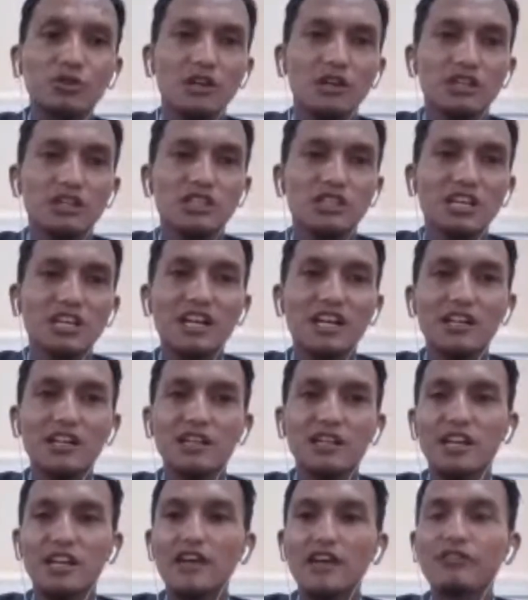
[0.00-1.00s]
Sir
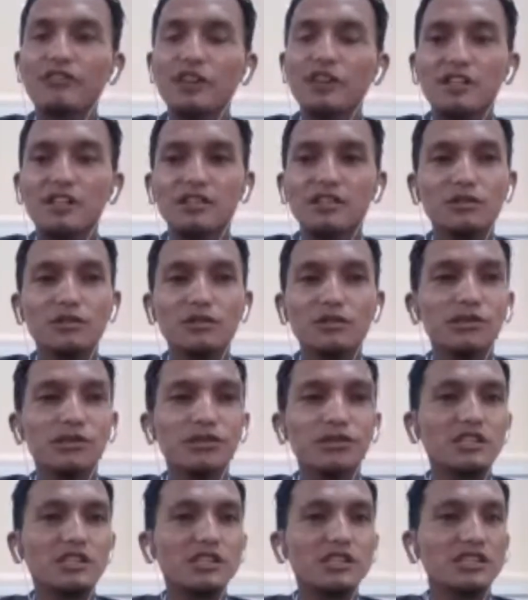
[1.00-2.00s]
David, who
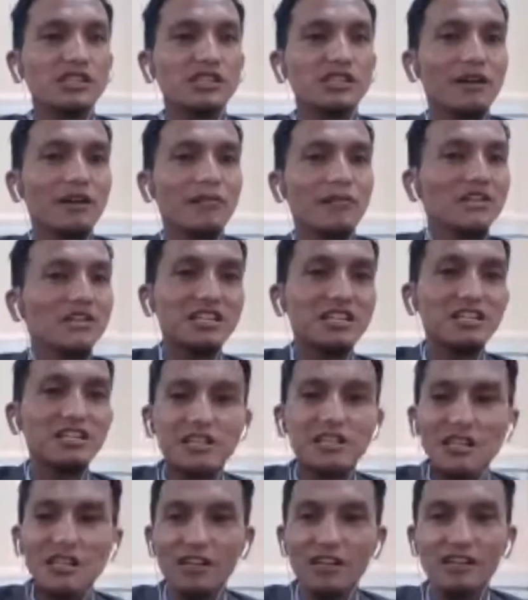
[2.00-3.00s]
is a
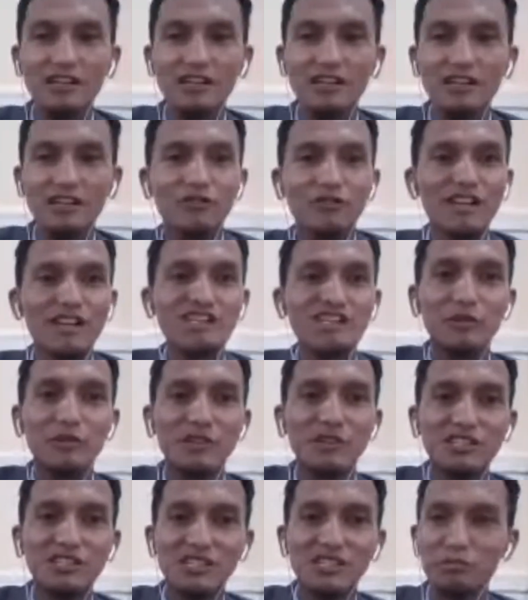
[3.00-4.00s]
messenger, a vice
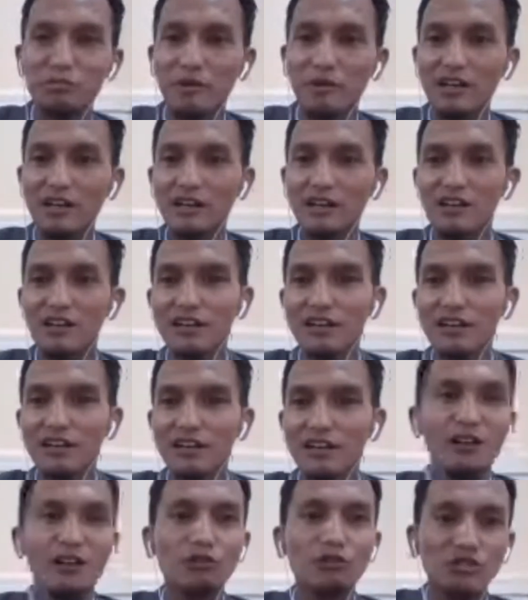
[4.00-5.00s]
principal, a
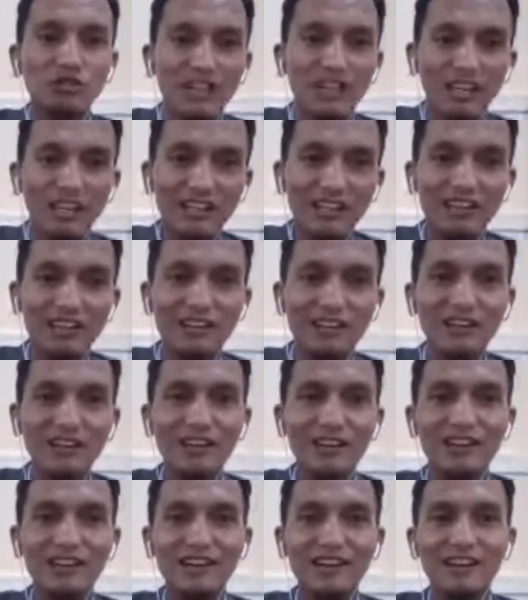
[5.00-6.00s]
counselor.
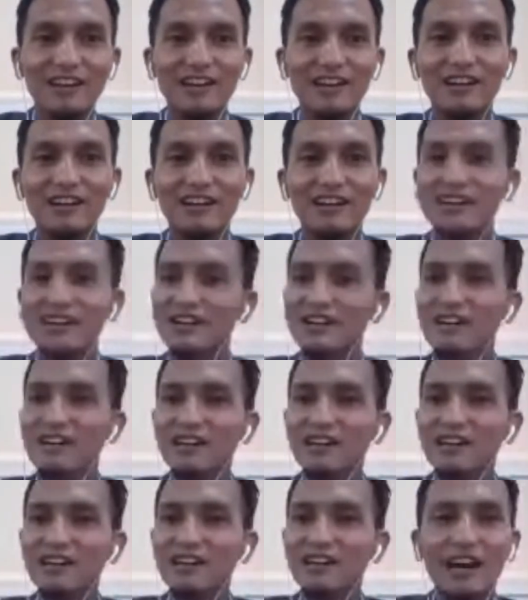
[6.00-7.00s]

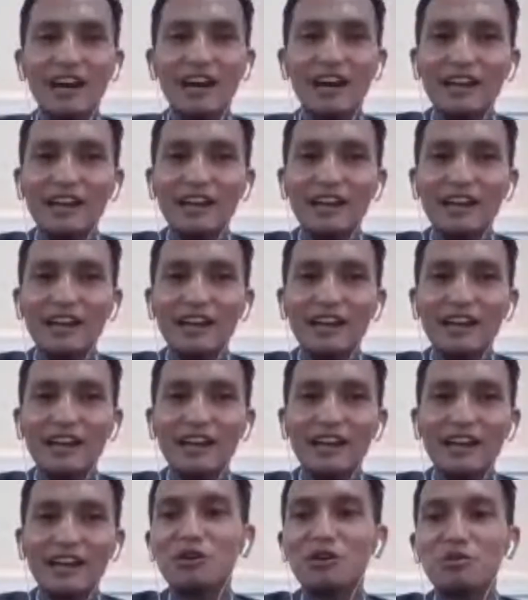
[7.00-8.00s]
I don't know
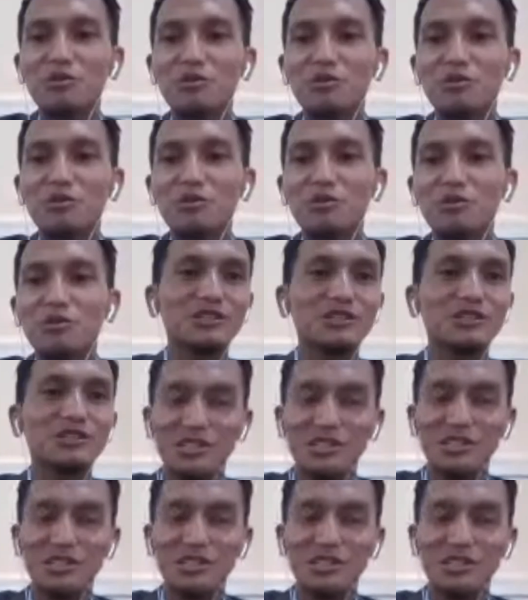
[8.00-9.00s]
what else to say.
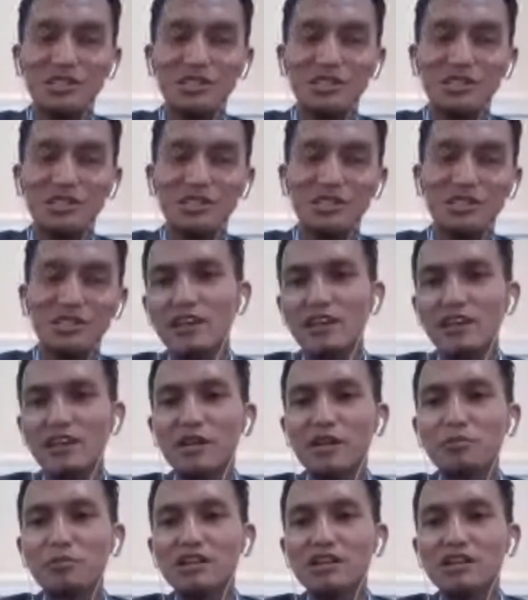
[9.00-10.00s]
Thank you very
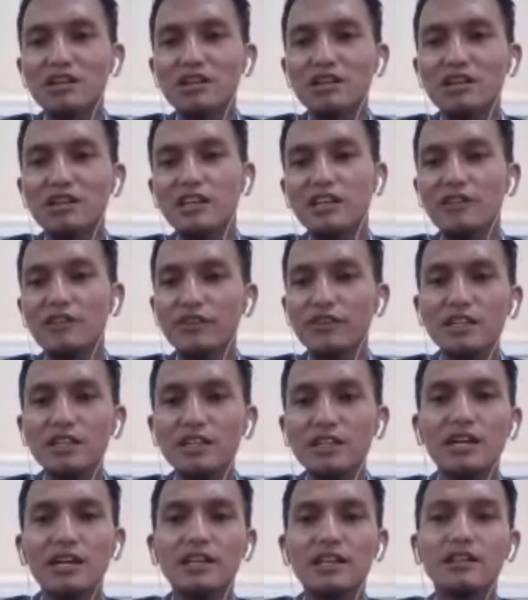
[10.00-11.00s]
much, Sir David,
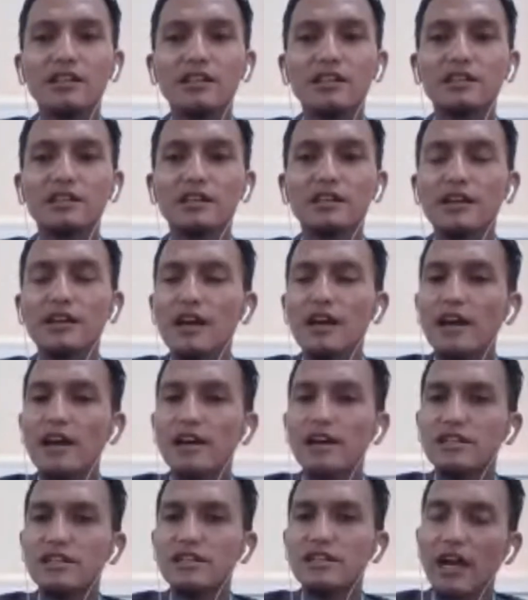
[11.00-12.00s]
and
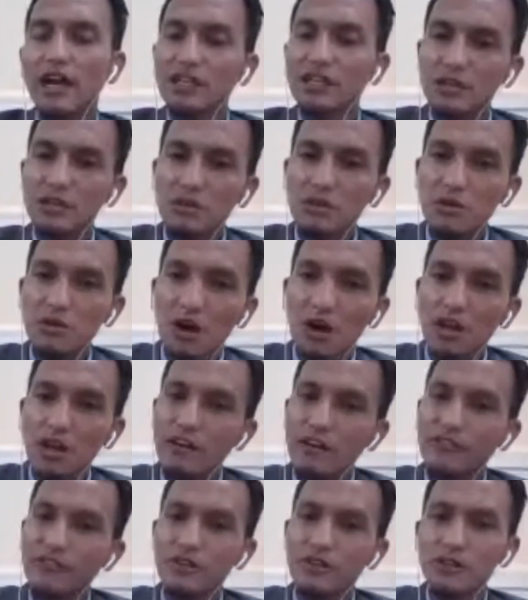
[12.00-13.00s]
thank you all of
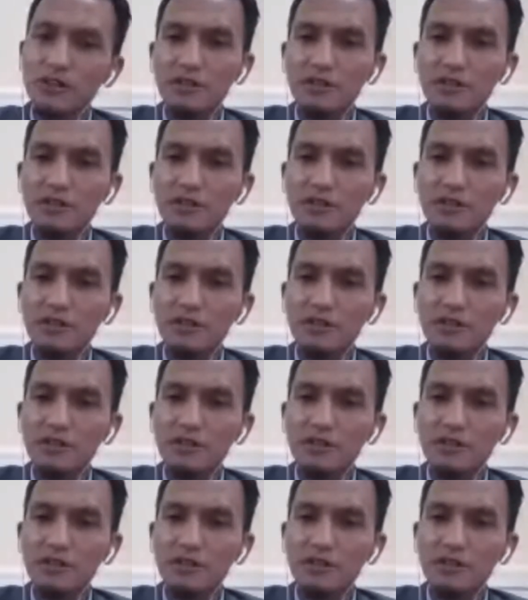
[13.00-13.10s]
you.